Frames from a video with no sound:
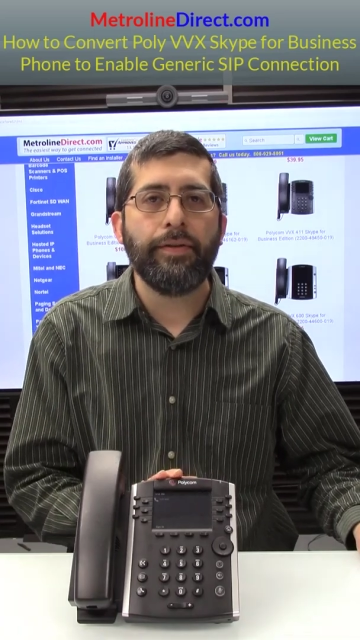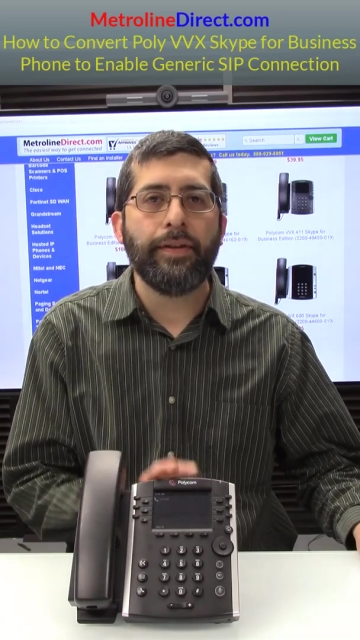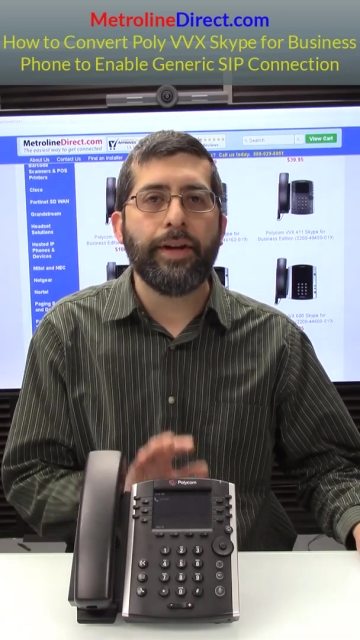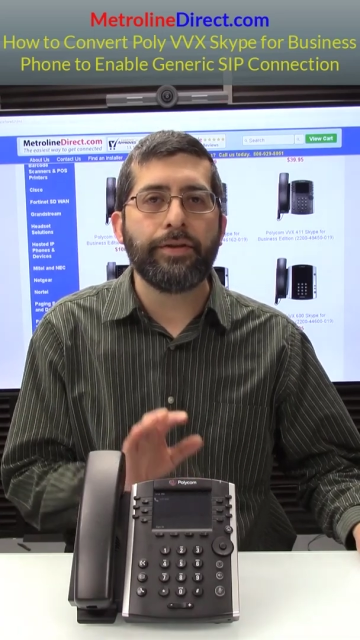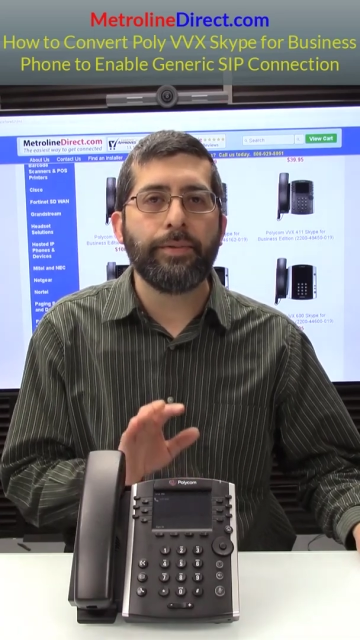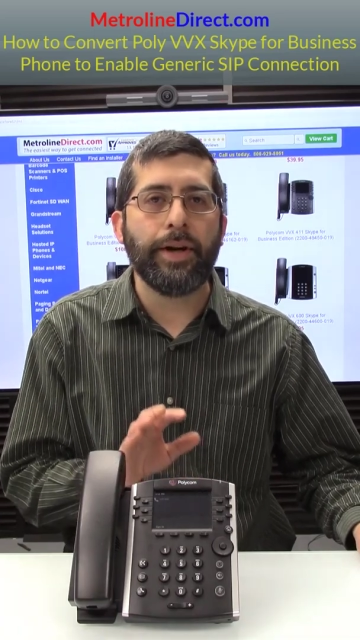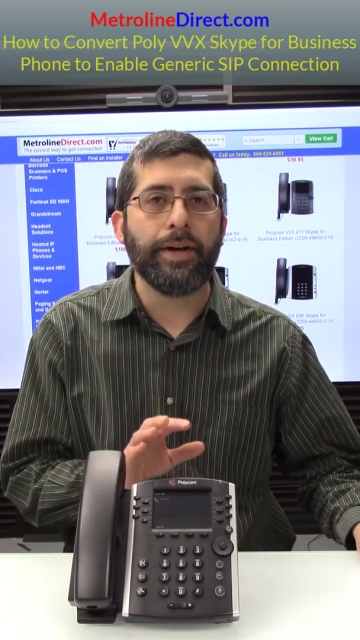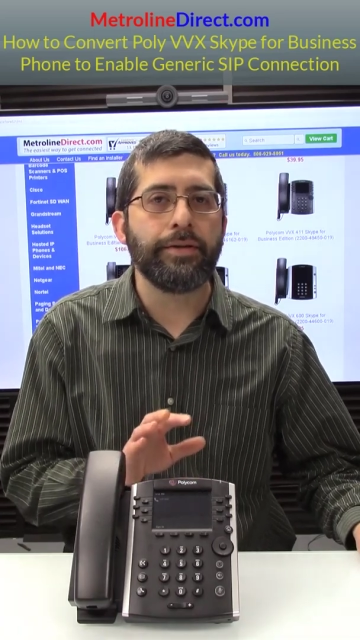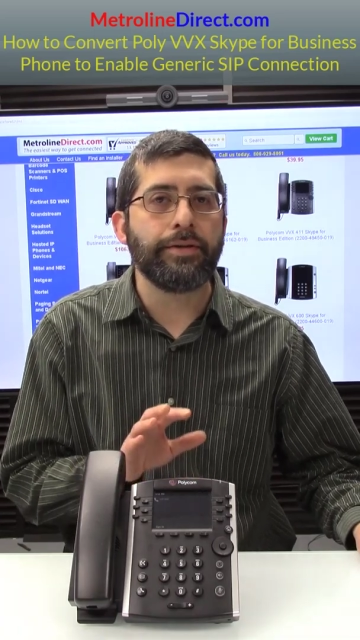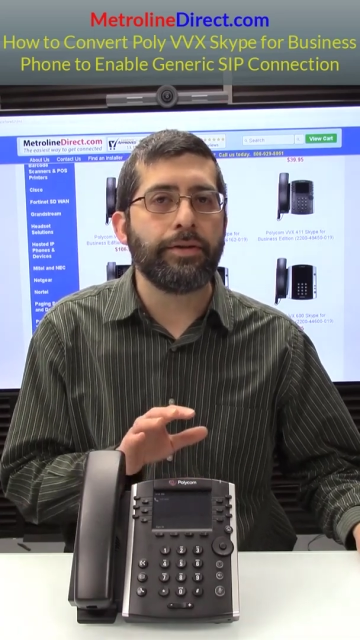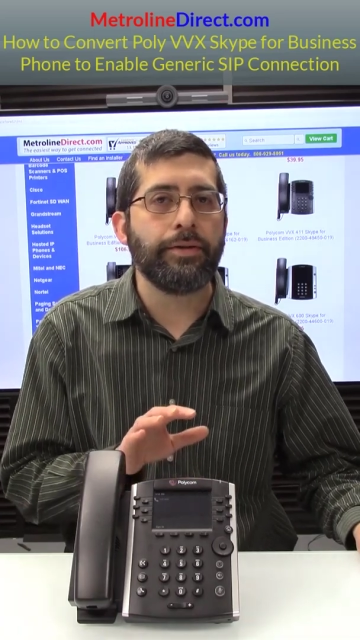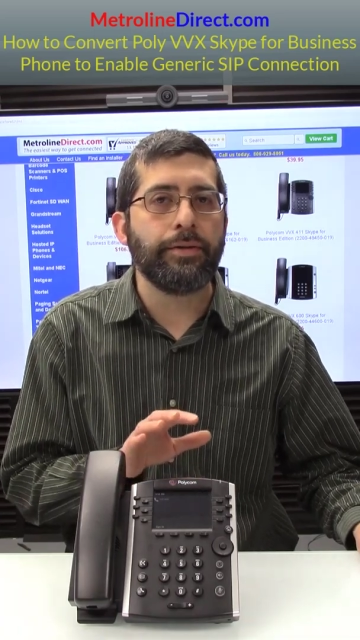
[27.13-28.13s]
That's right.
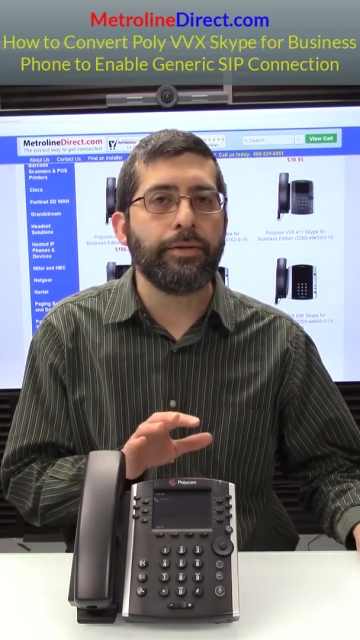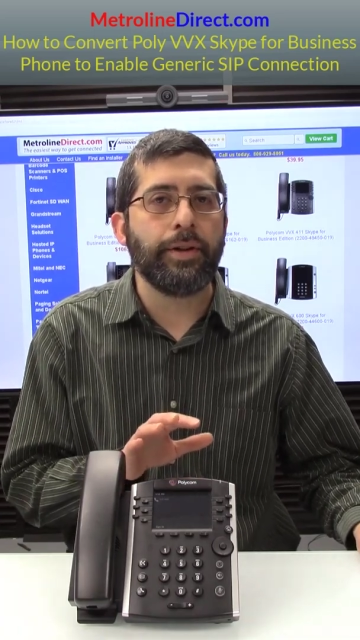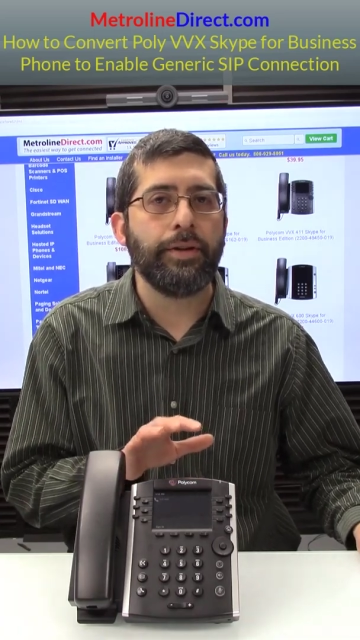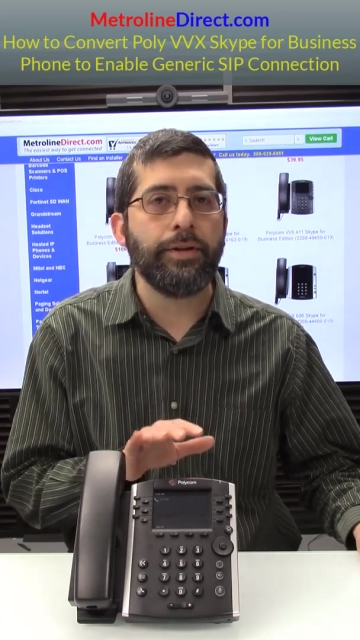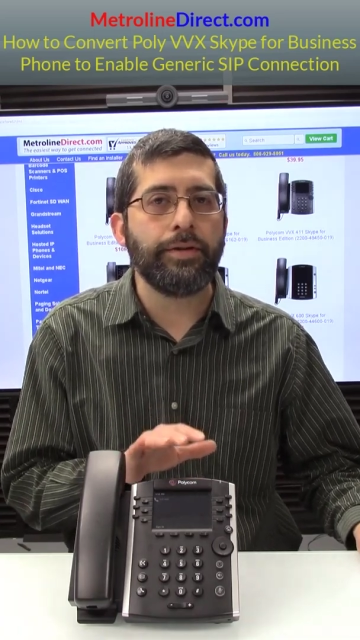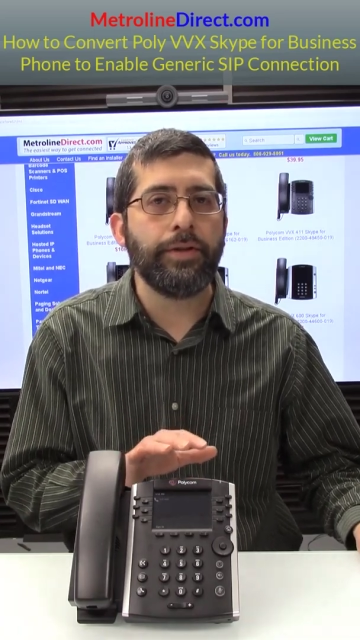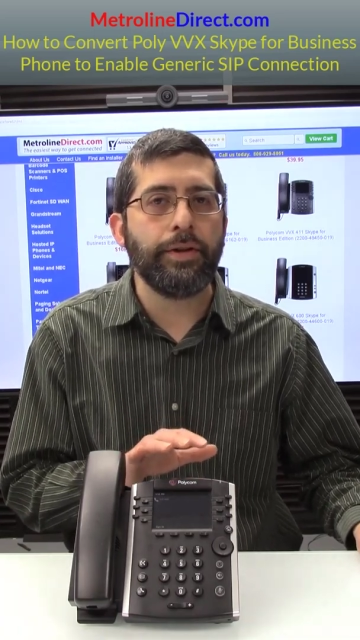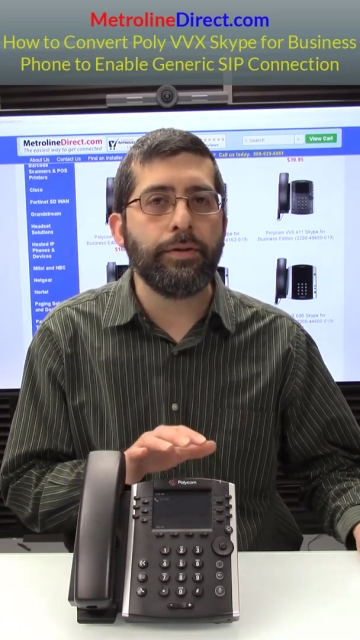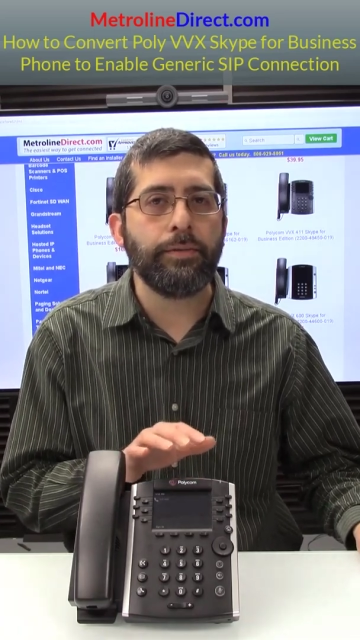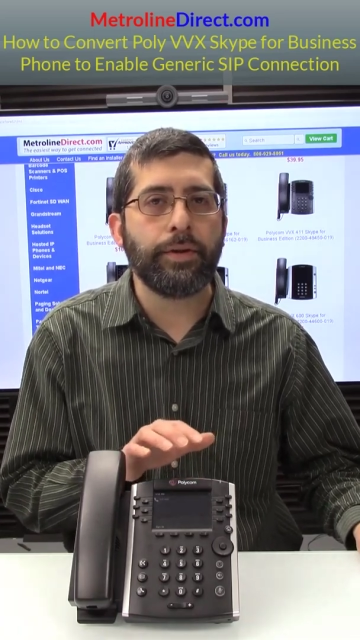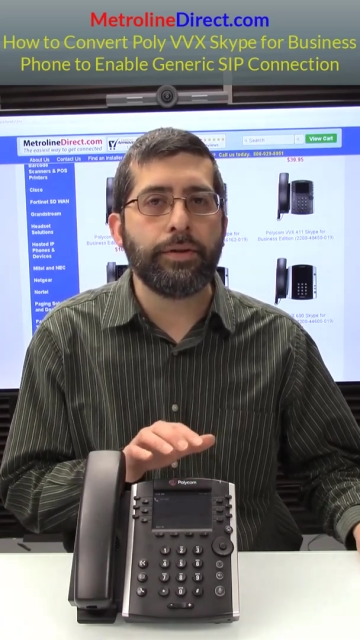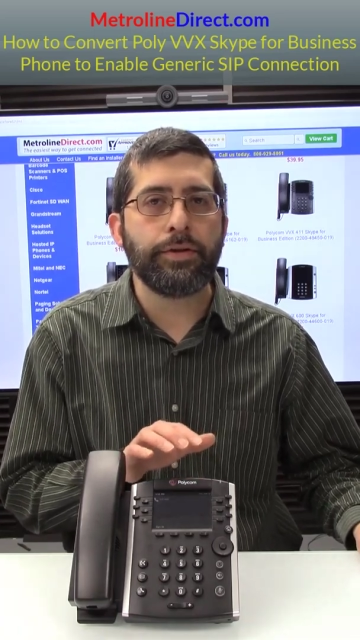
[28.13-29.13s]
So in this
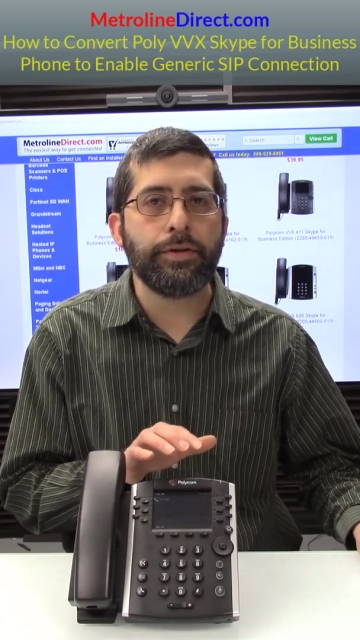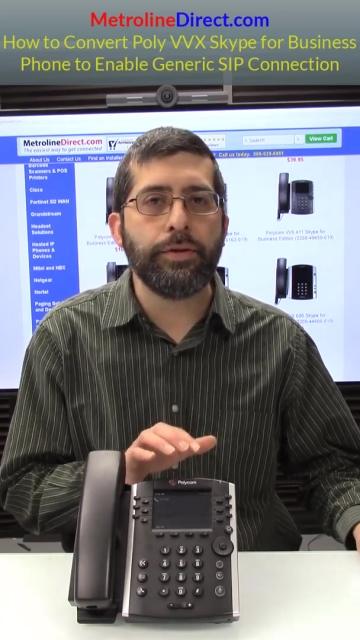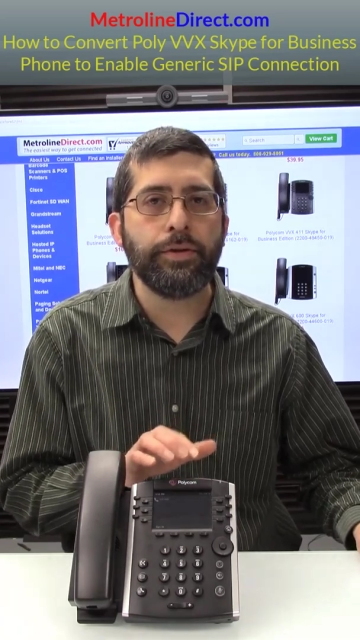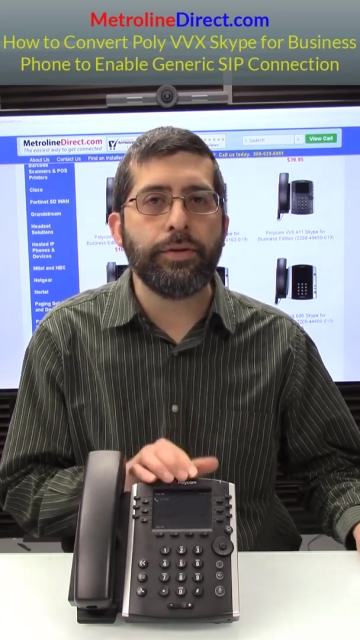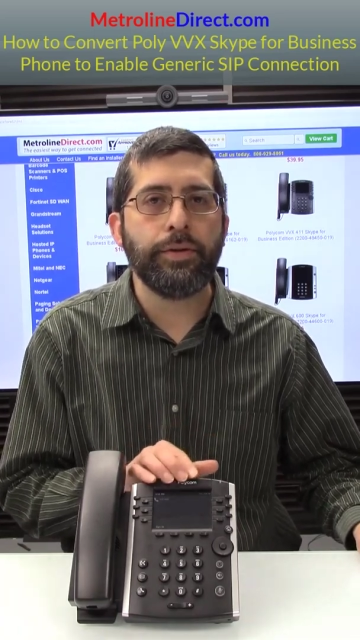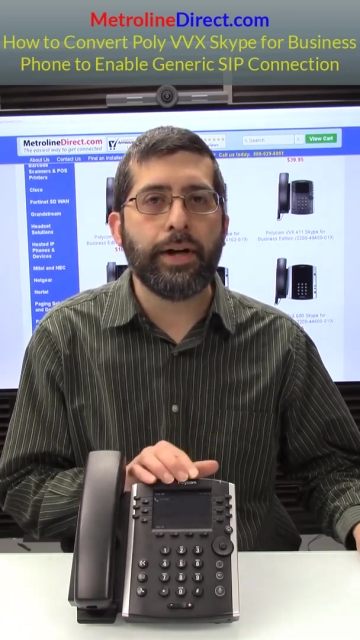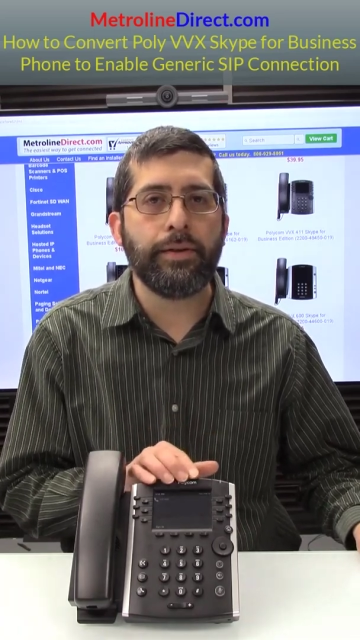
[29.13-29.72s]
video, we're going to show you